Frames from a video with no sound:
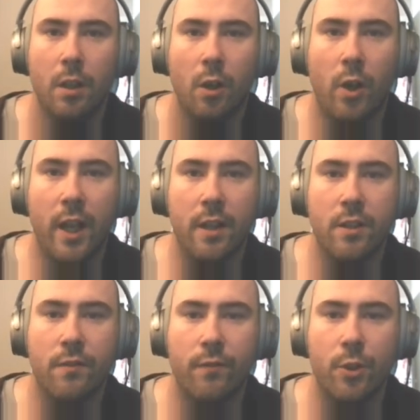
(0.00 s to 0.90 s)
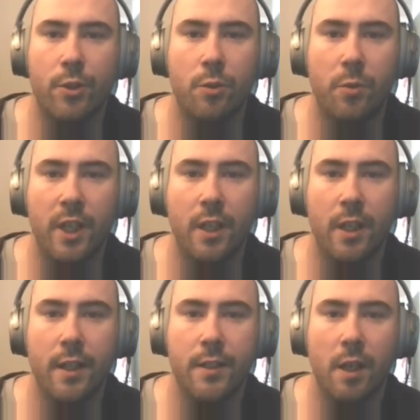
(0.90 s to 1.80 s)
Okay, this first tweet
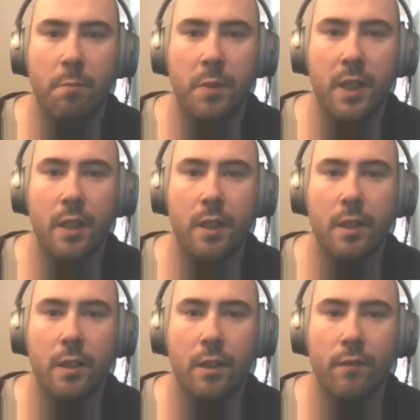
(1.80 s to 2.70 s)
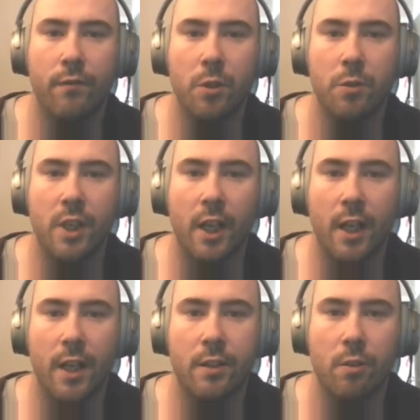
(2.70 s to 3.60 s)
is a bit confusing
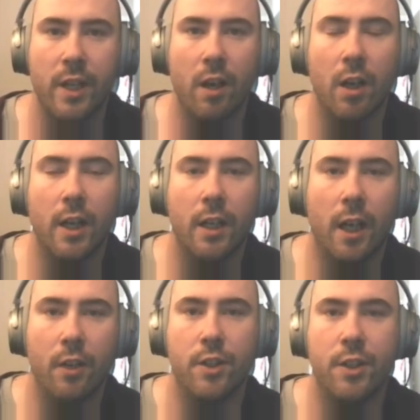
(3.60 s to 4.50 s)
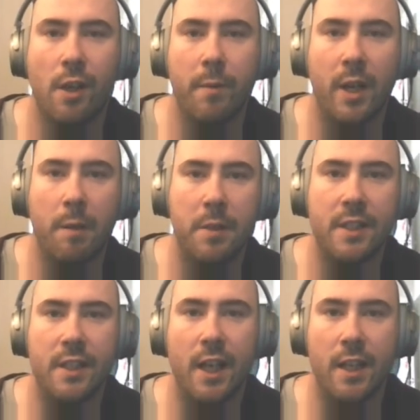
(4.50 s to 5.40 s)
and esoteric. I'll just sum it up and
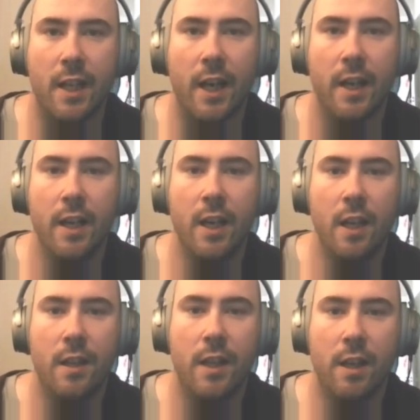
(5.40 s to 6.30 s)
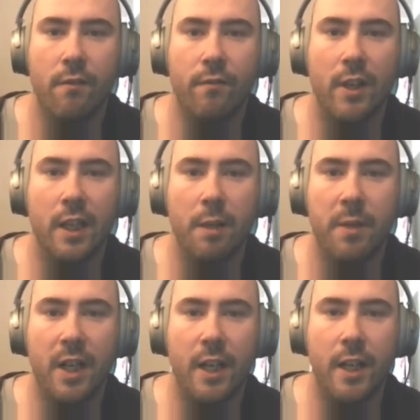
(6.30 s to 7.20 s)
say that they've
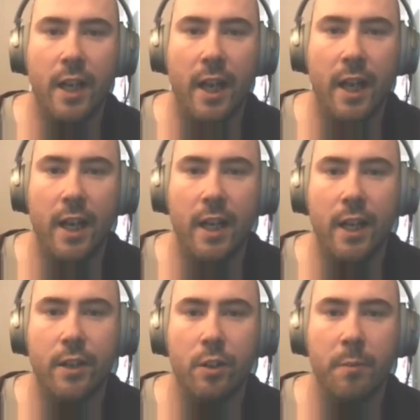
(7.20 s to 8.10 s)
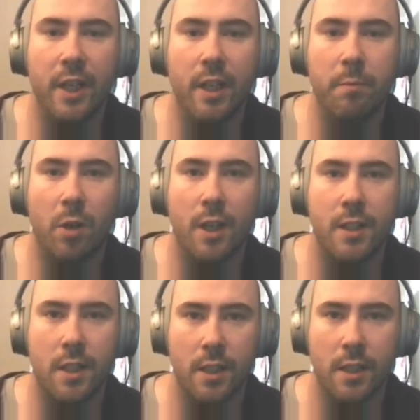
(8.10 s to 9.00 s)
eliminated a intermediate
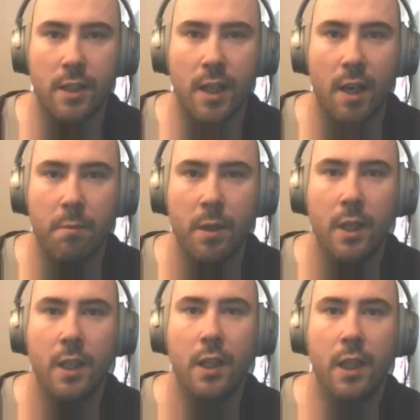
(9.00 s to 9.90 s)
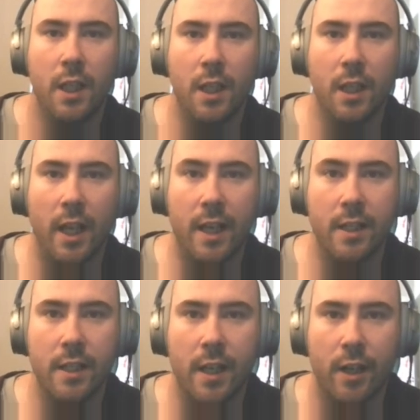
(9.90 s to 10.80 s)
processing step in lane
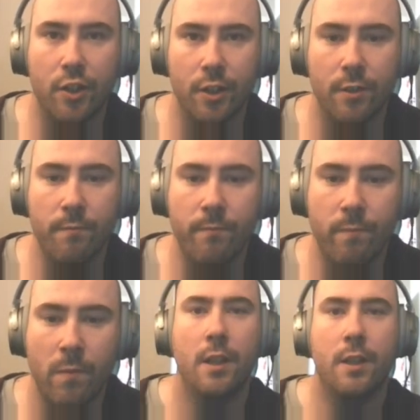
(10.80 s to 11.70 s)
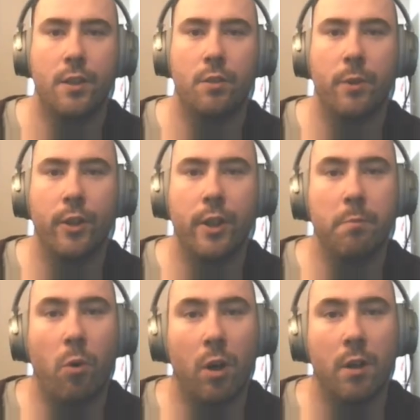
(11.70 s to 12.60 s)
detection. This is really
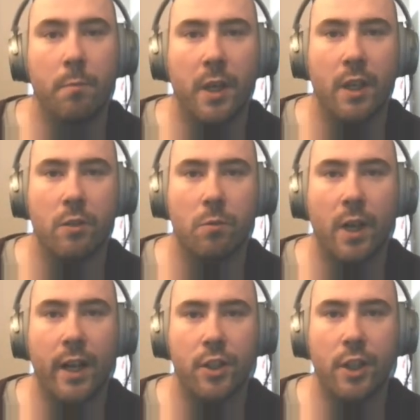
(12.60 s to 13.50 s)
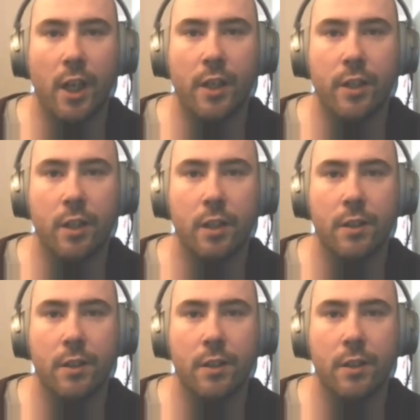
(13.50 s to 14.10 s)
important because we're actually under